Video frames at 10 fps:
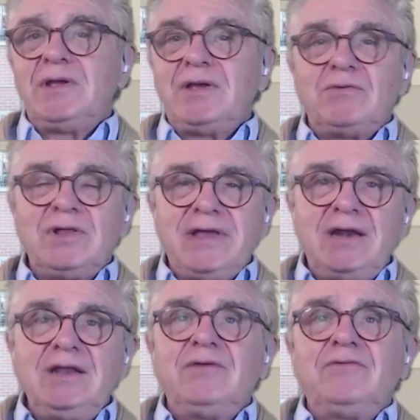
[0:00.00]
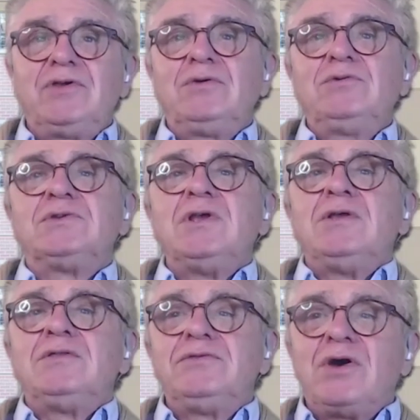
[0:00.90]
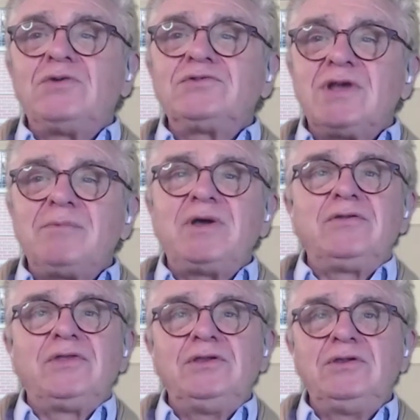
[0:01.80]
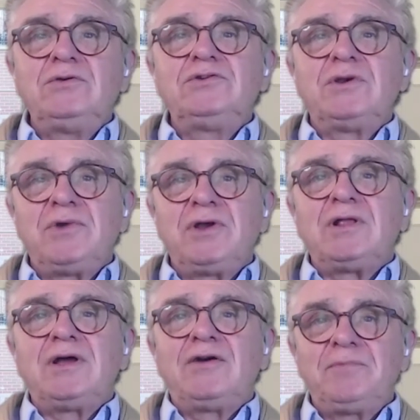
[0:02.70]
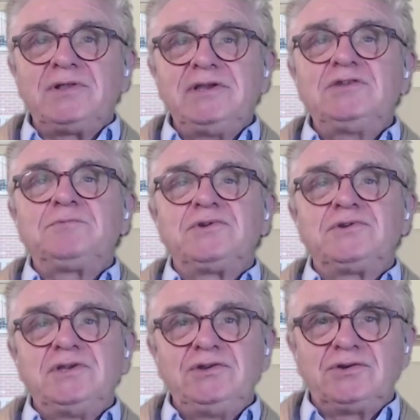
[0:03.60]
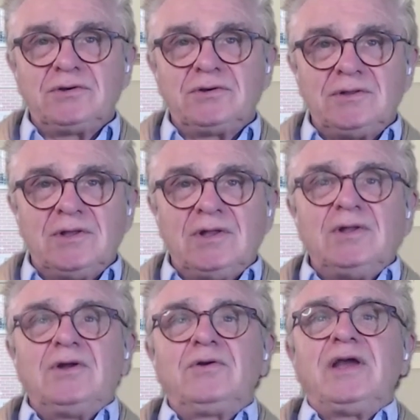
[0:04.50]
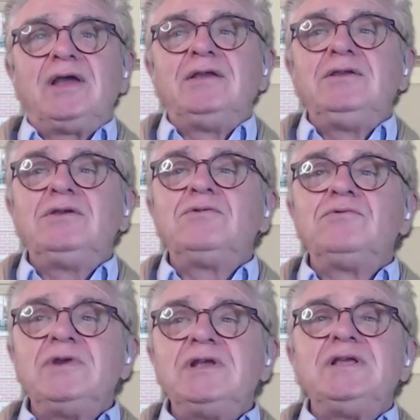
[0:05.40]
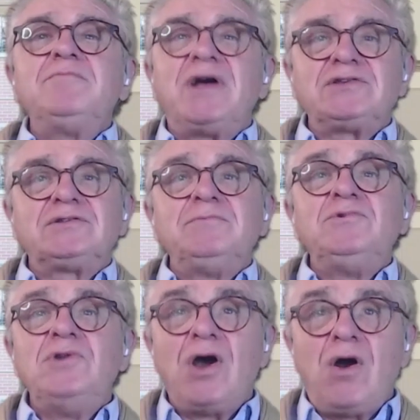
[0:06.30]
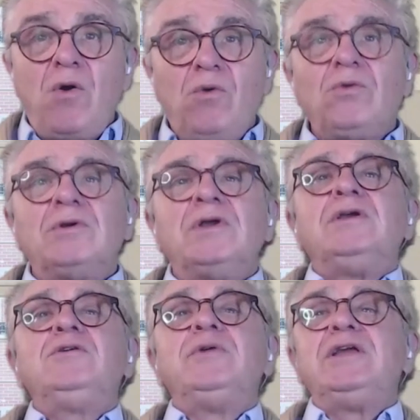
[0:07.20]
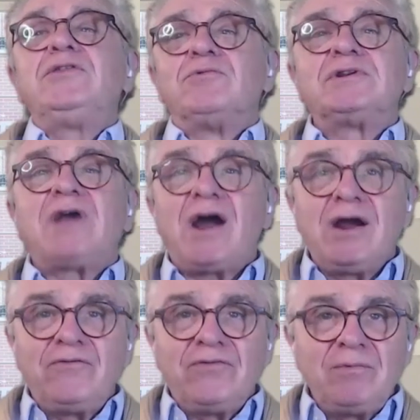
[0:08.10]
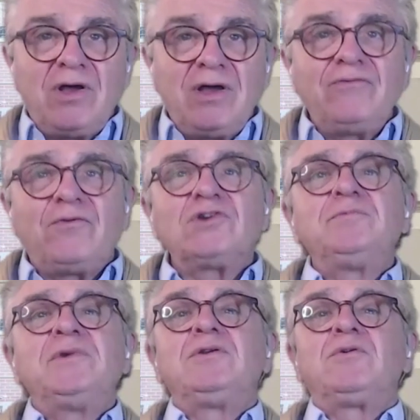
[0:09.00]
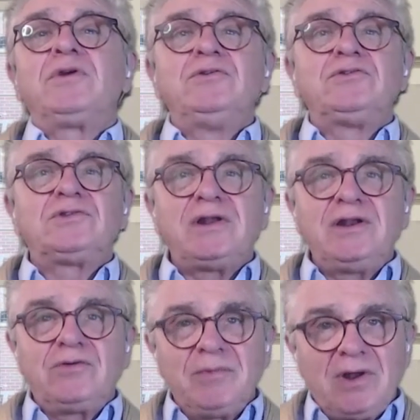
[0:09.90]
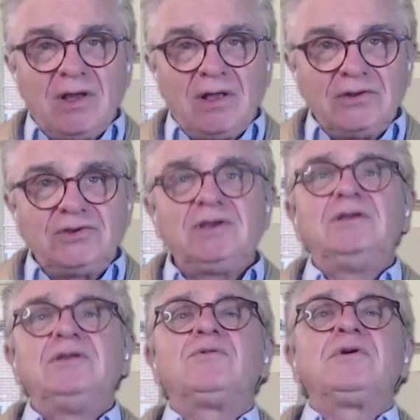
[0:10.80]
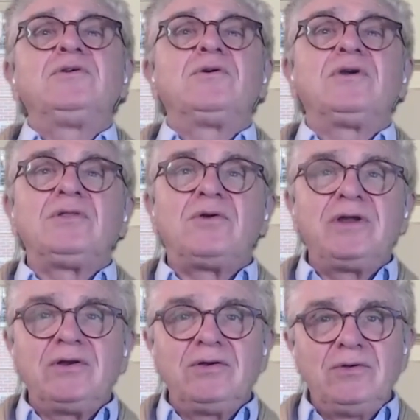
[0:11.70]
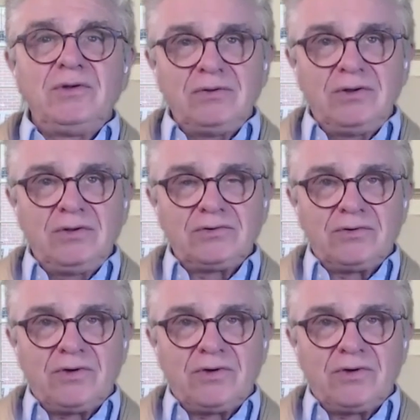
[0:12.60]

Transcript: really any of those come under the huge umbrella of police procedural. Okay, sure. You really must know, you either retired from law enforcement, or you studied criminology, or you're a lawyer who knows